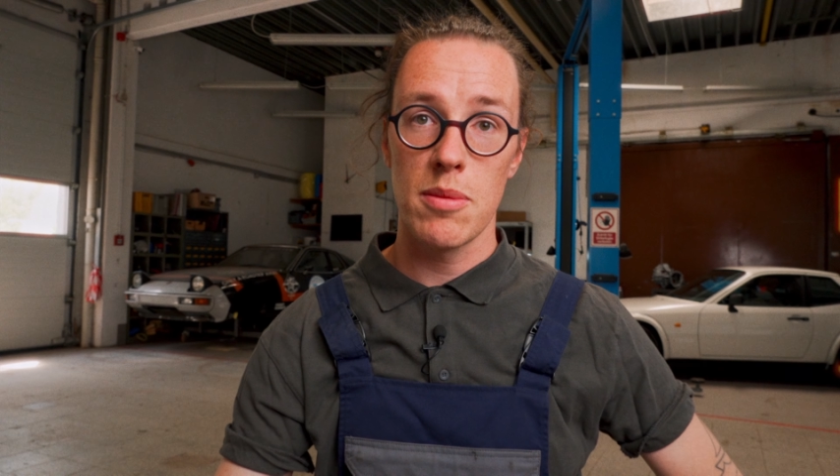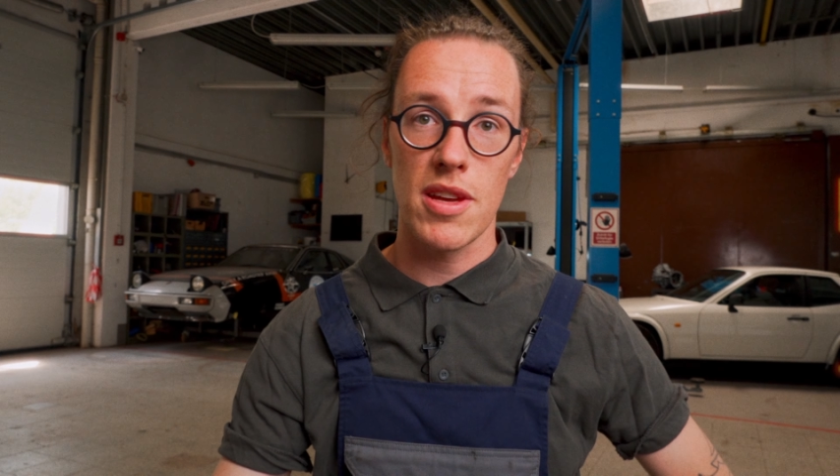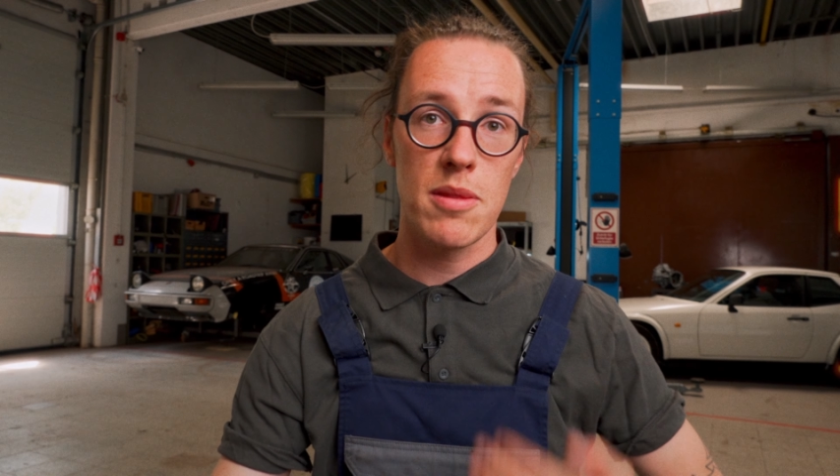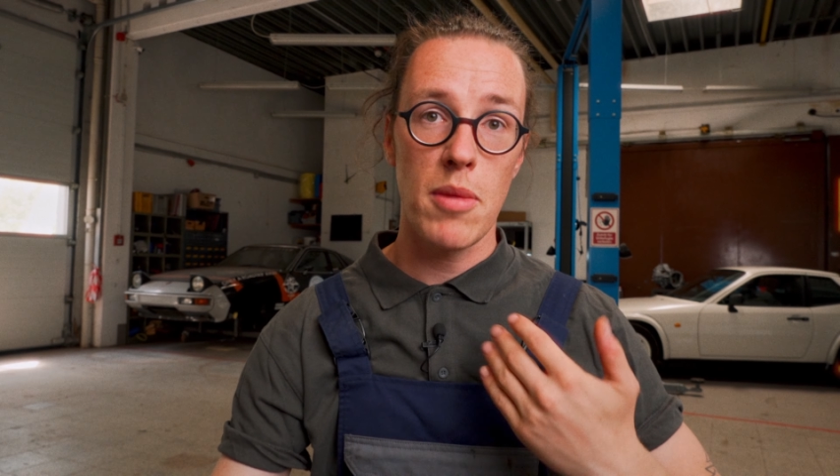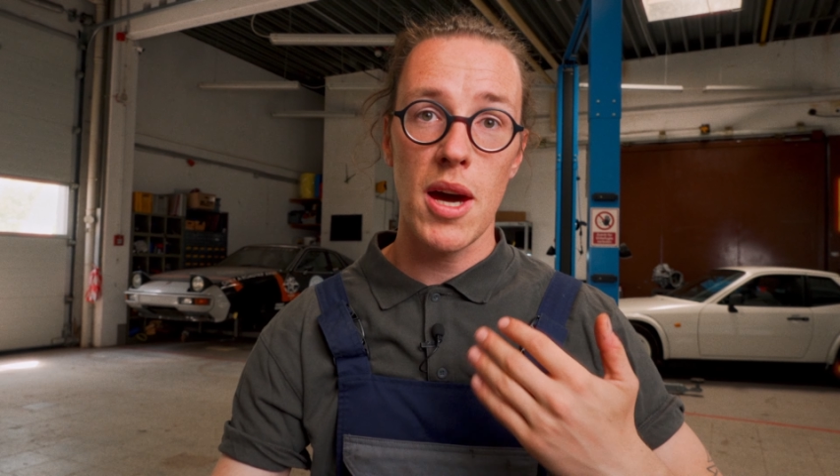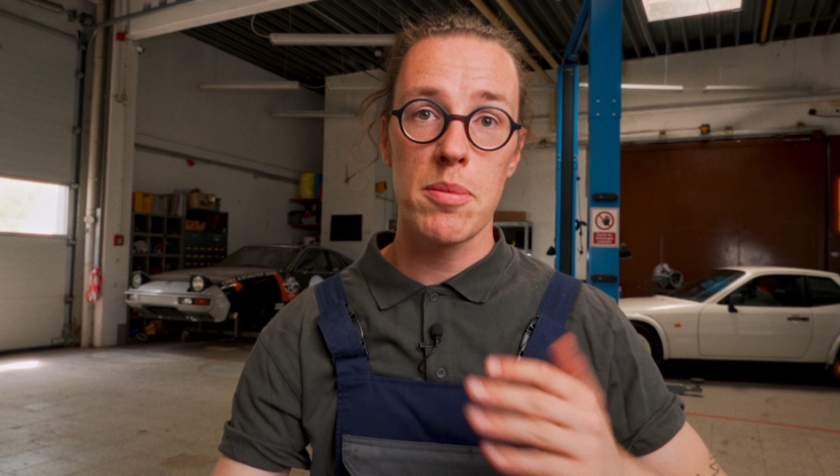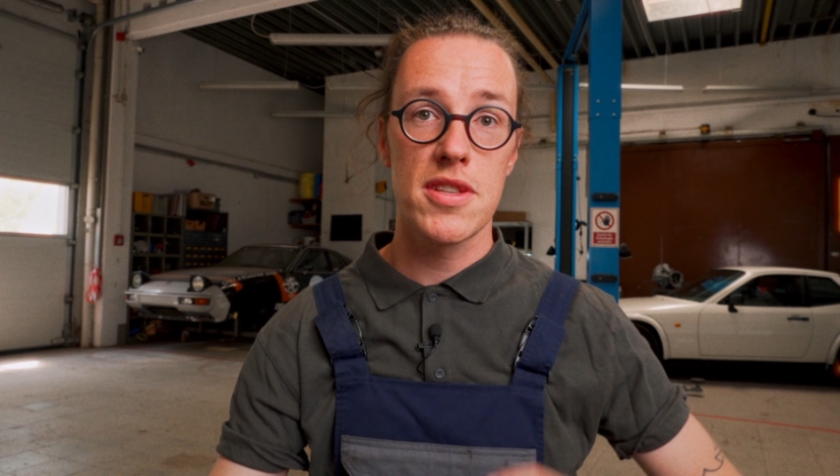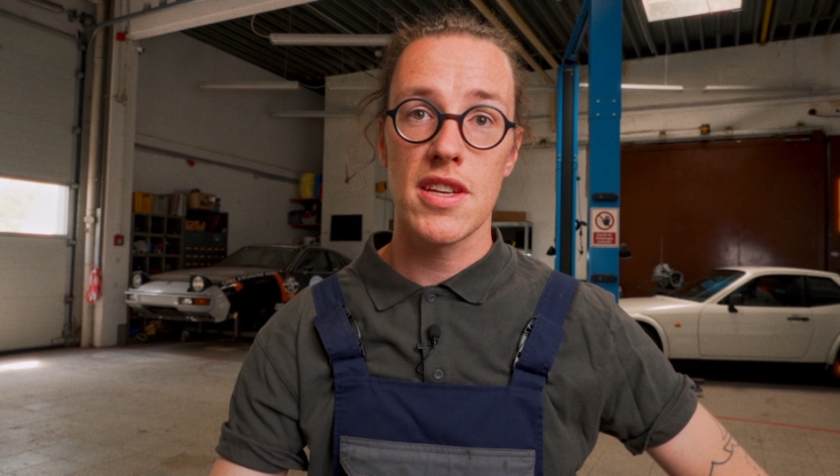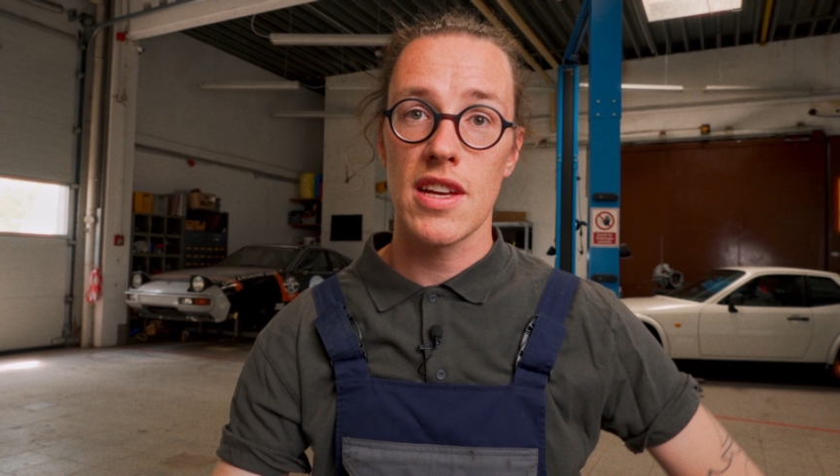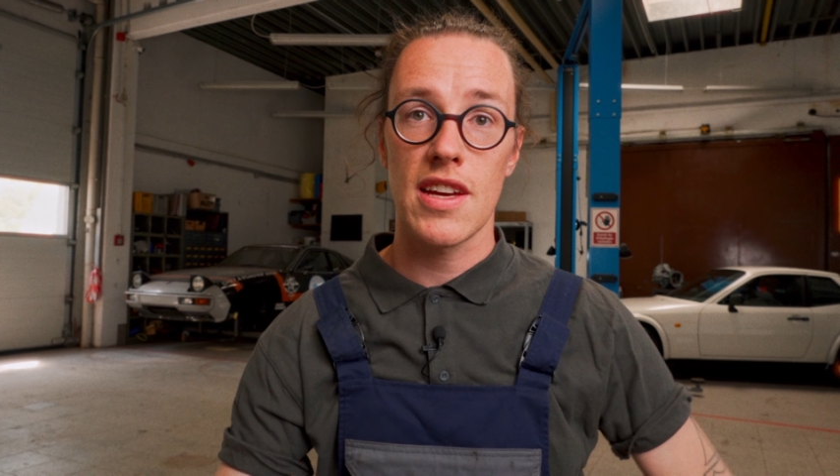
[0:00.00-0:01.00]
But in my
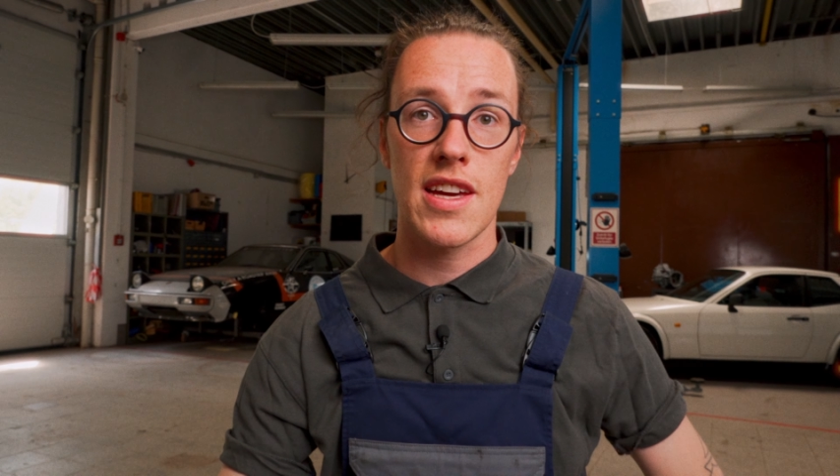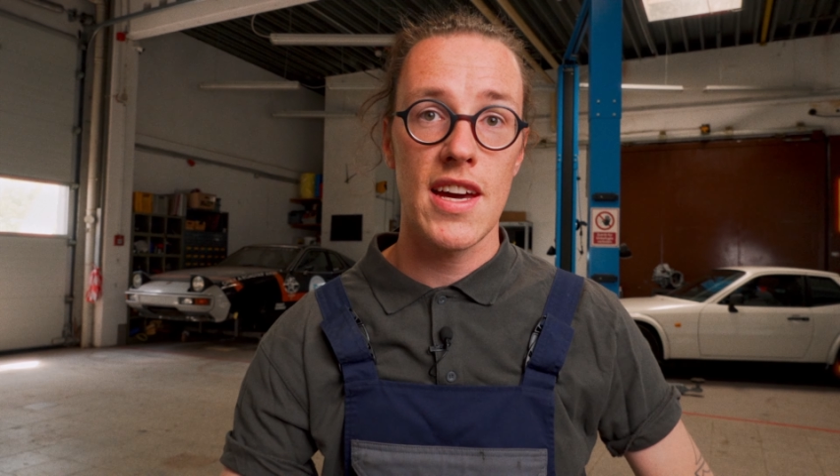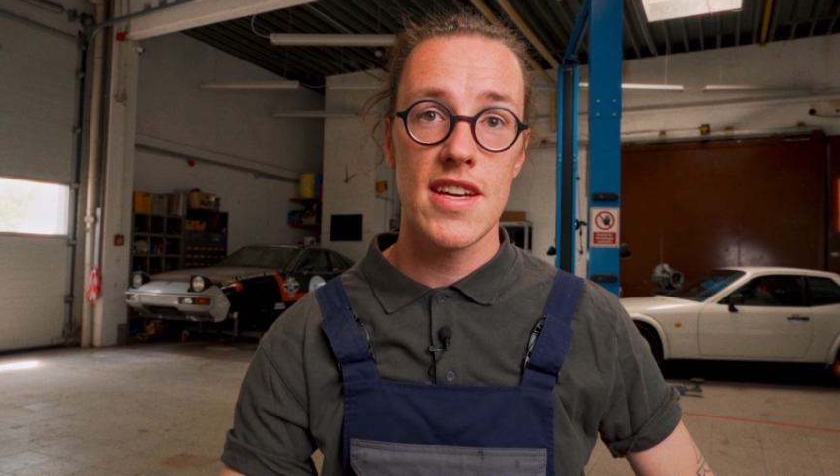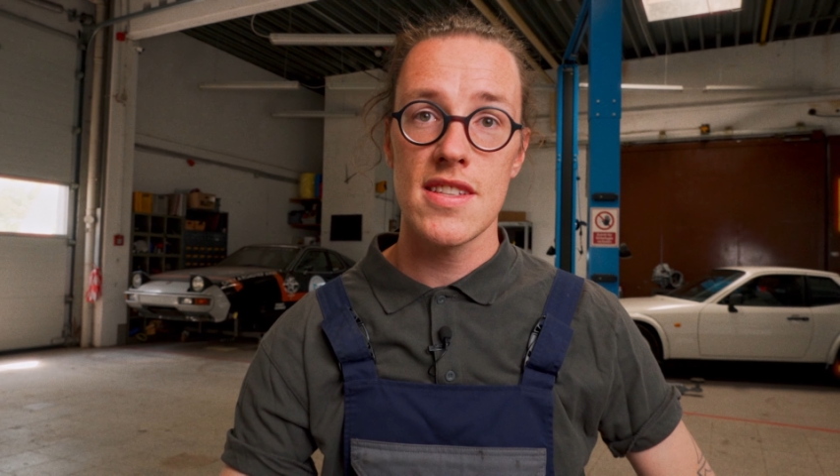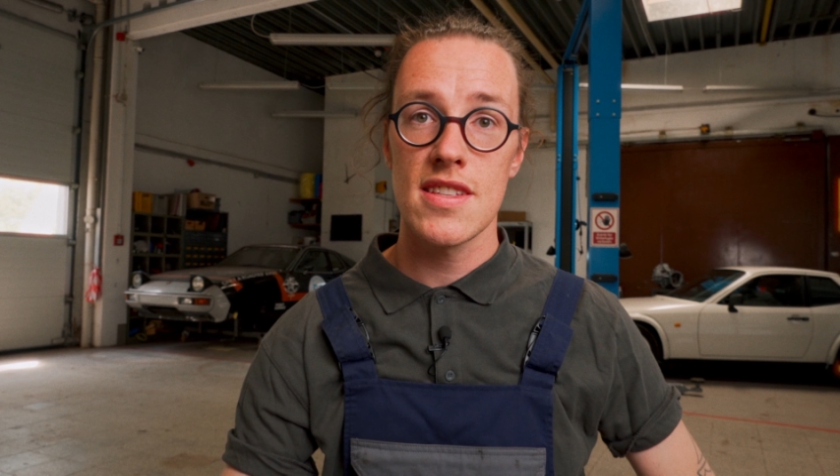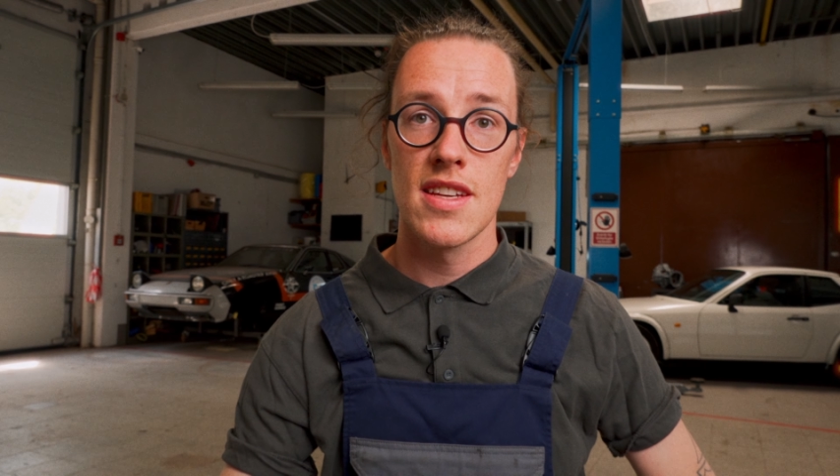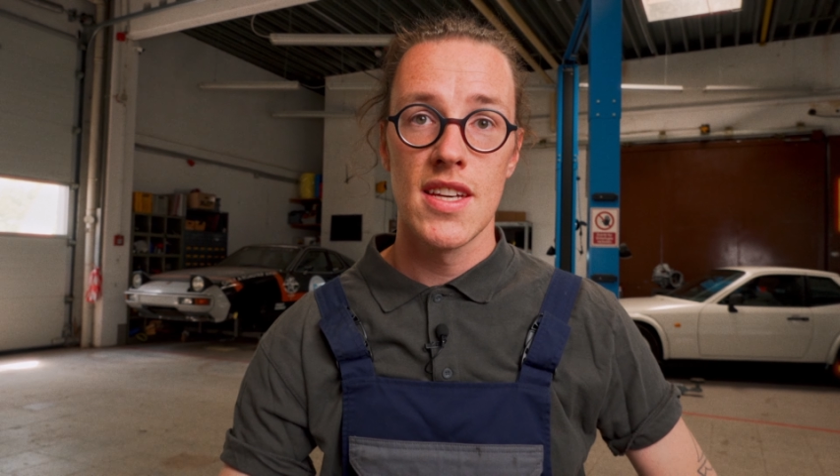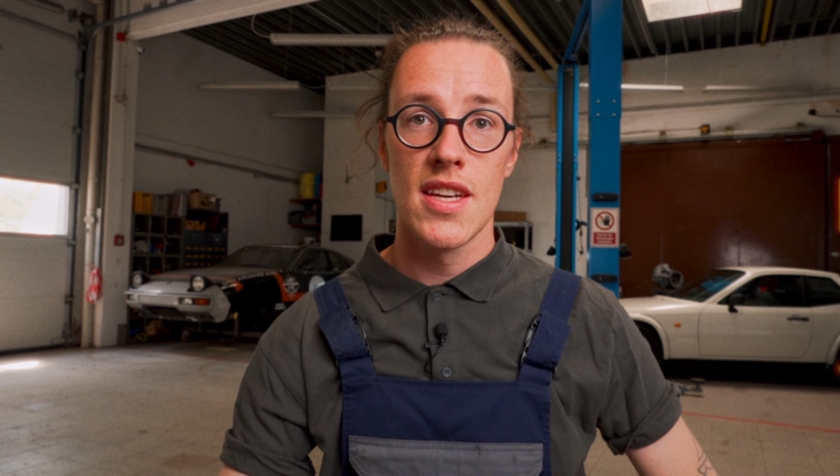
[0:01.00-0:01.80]
particular case,